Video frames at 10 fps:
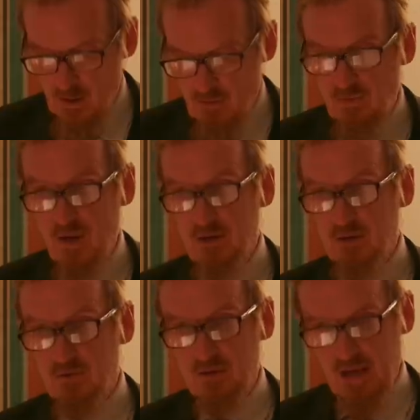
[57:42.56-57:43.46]
Our
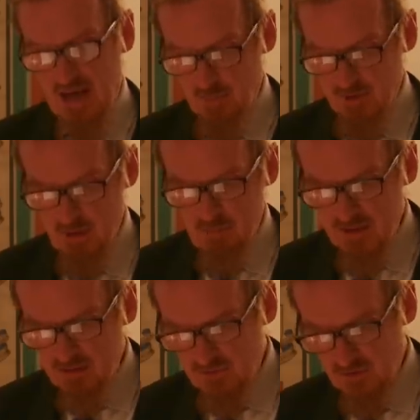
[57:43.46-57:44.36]
findings inhabit a
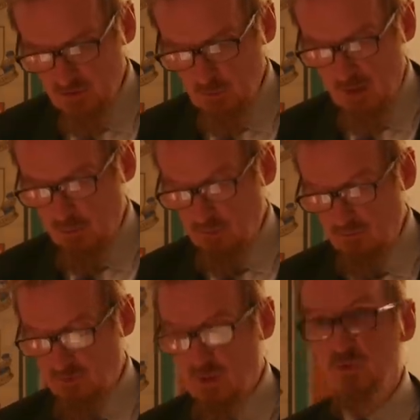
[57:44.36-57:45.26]
metaphysical bubble
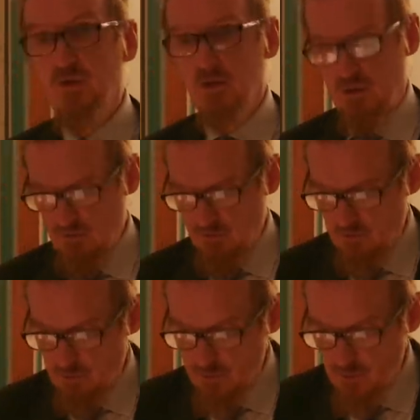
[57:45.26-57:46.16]
floating in the
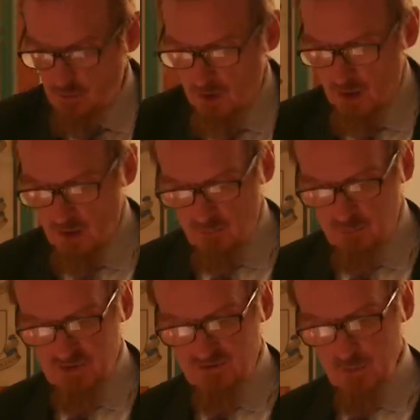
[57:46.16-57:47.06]
spume of
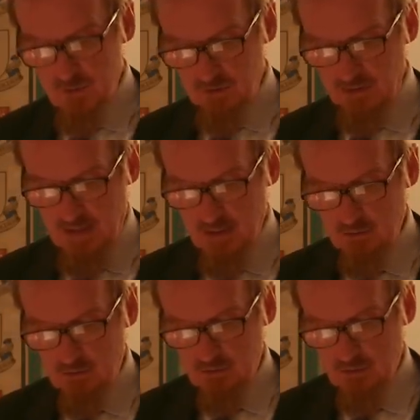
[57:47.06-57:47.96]
principial
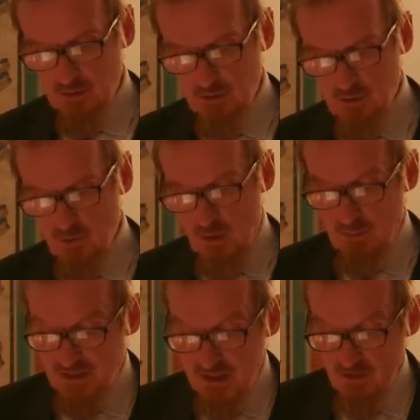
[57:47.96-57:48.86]
chaos, where
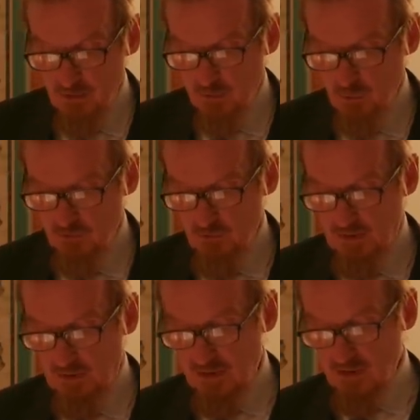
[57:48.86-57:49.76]
medieval and also
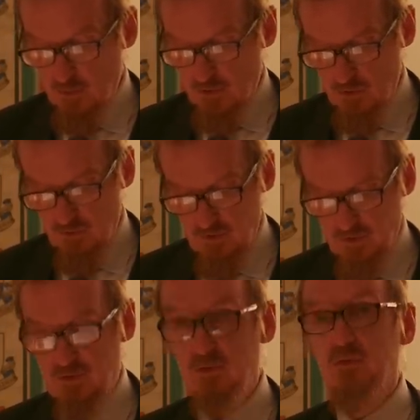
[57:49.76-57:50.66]
Enlightenment
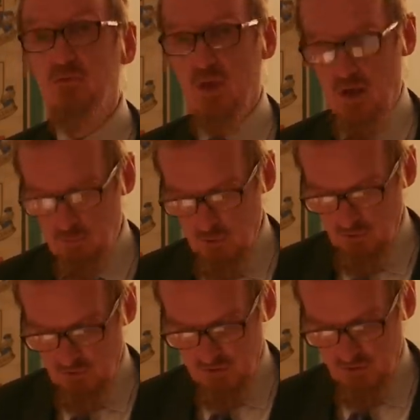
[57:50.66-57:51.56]
universities of the
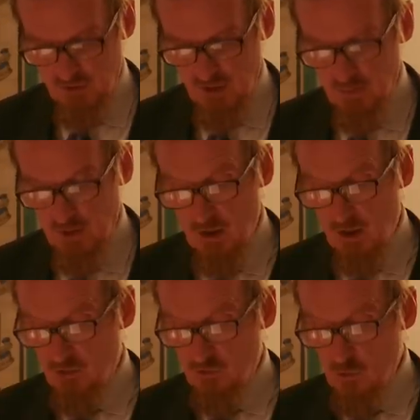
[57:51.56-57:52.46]
Humboldtian type
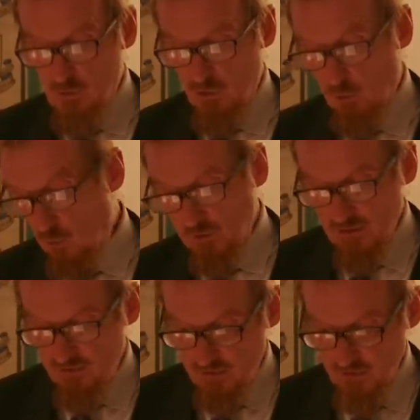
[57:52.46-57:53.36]
assumed an
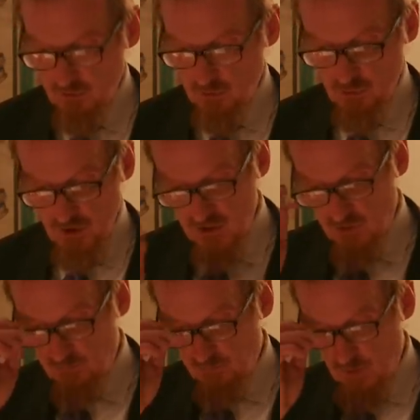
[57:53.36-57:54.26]
orderly physical
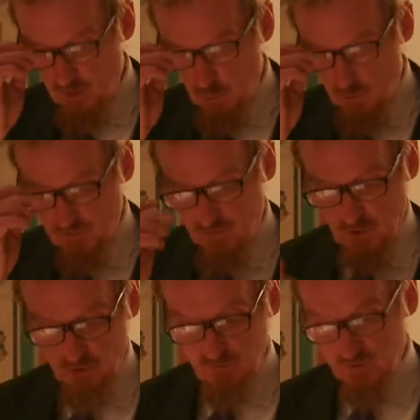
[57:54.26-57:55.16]
creation, which
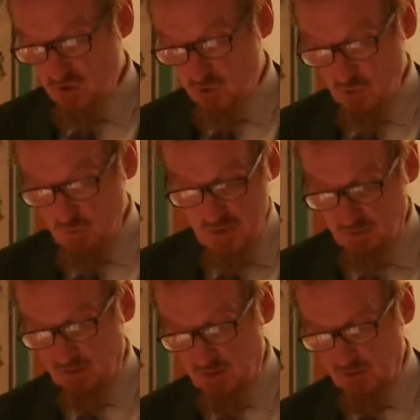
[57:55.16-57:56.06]
philosophy should
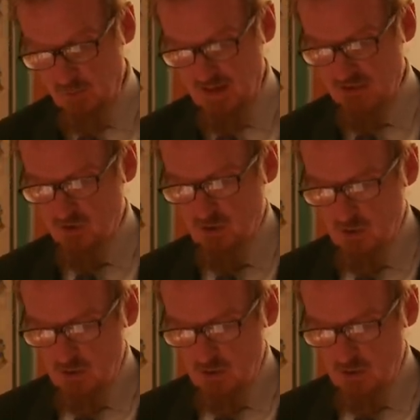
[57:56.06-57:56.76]
mirror and match.